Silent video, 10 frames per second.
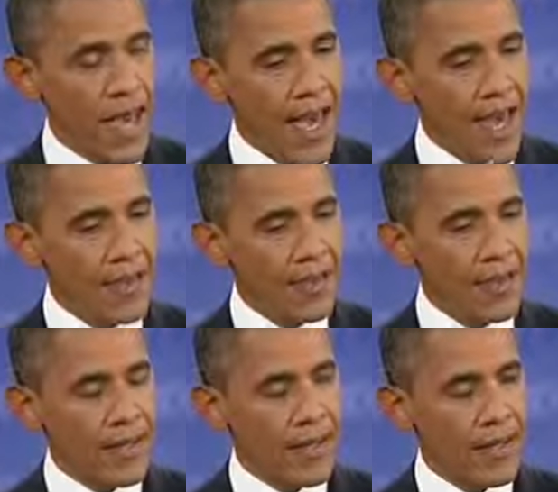And
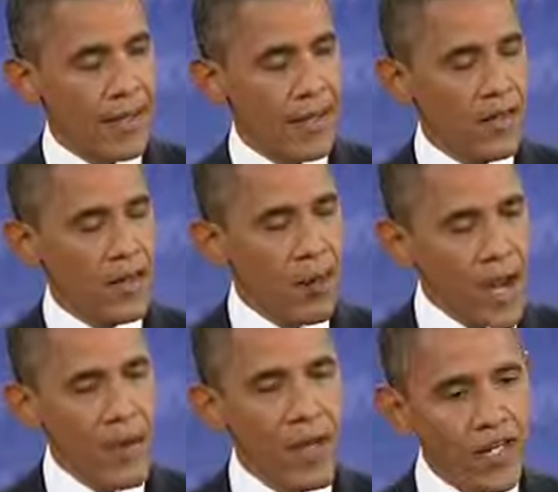the
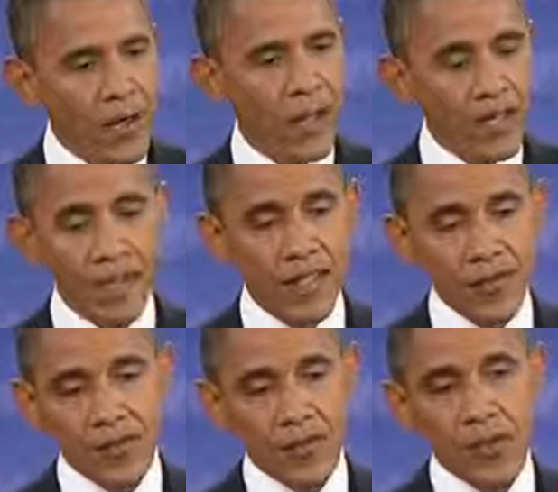way we do it
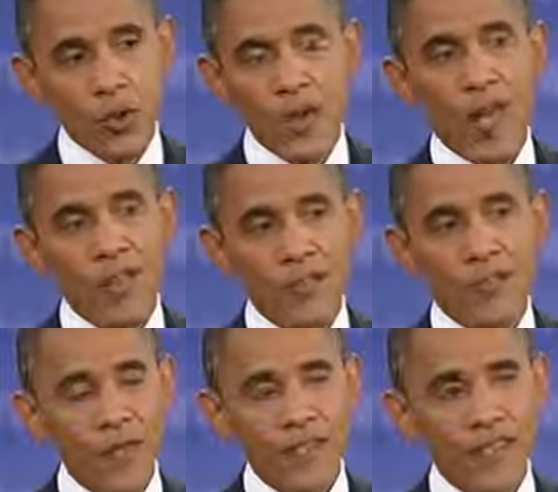is
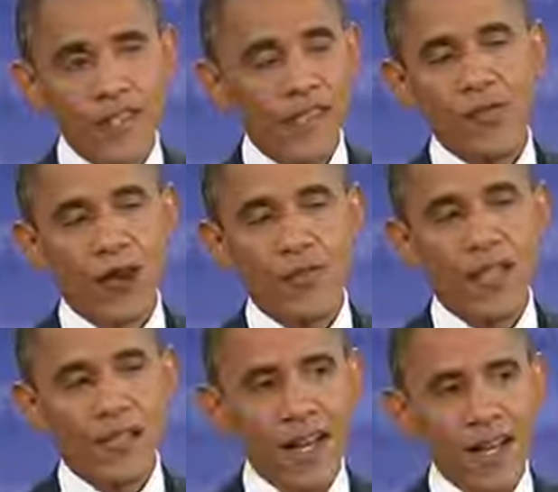$2.50 for
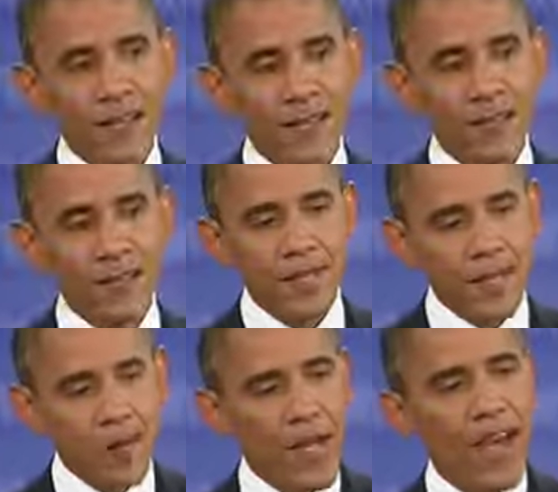every cut.
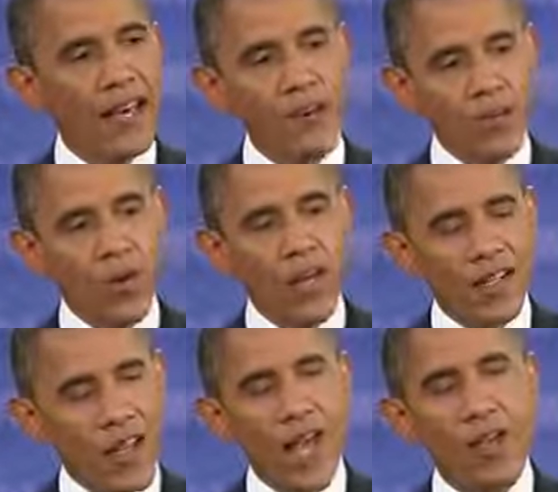We ask for
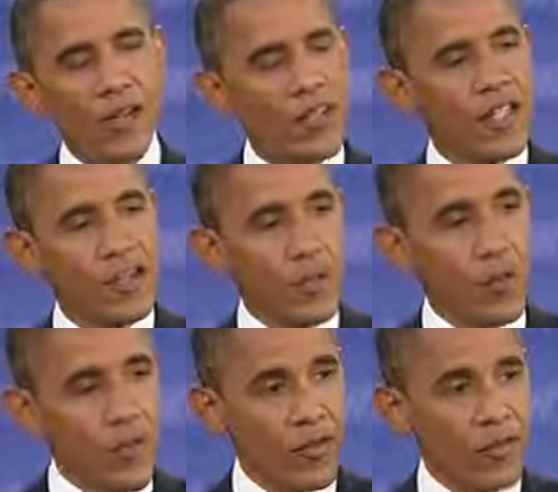$1 of
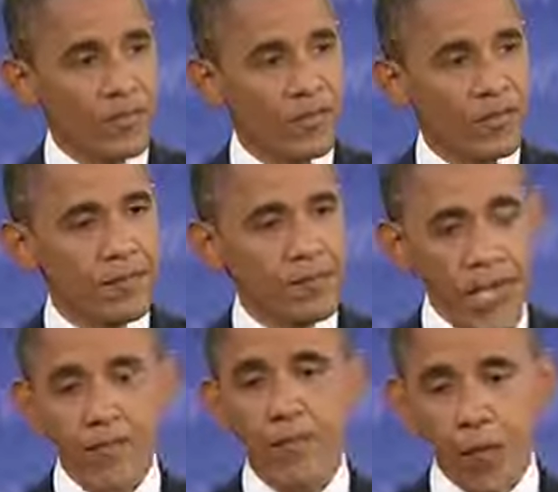additional revenue,
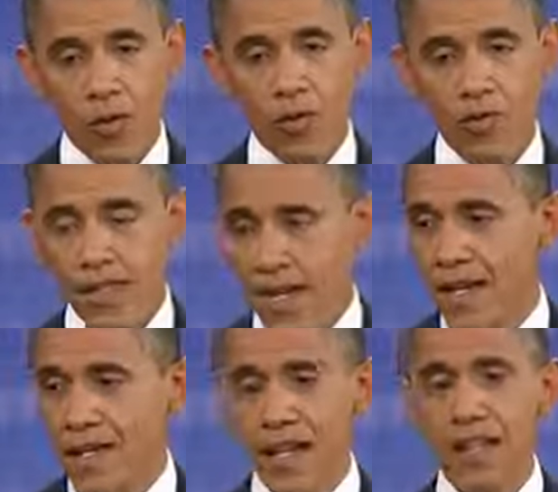paid for, as
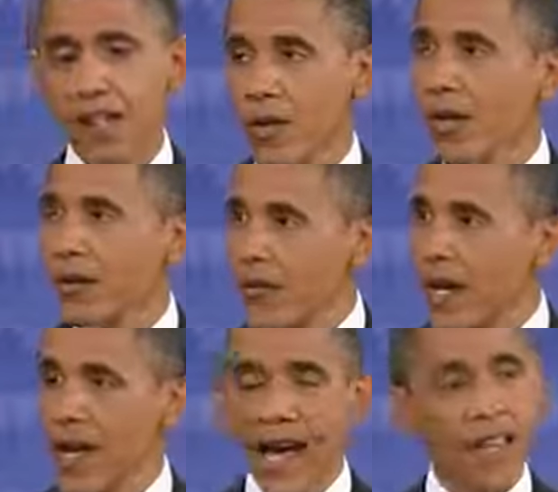I indicated earlier,
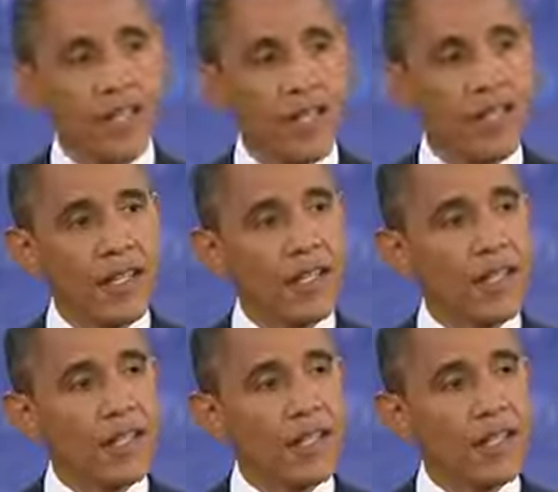by asking